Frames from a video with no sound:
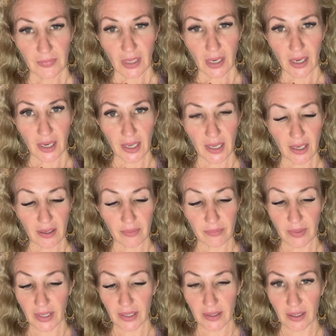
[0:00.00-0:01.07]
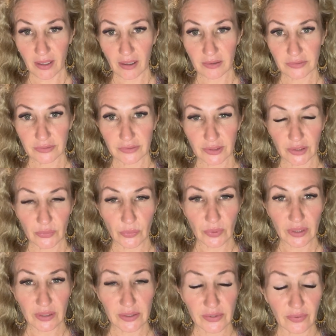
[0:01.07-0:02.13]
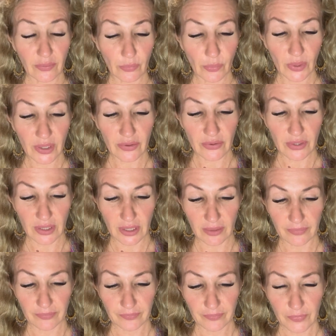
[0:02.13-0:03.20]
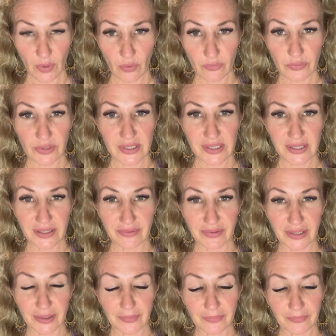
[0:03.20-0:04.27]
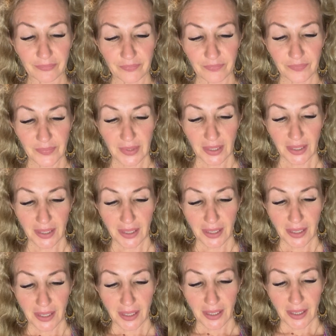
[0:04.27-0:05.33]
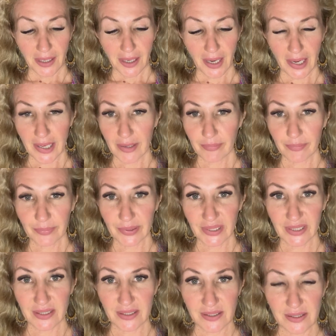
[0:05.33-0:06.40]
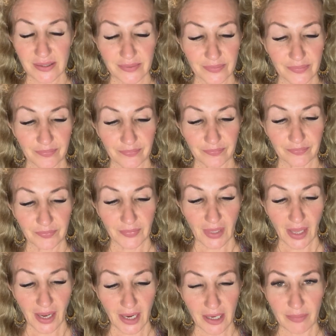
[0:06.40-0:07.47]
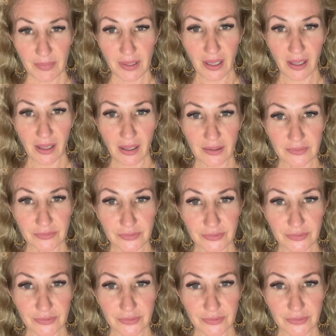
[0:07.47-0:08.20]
I am enough and worthy of receiving. I am peace. I am love.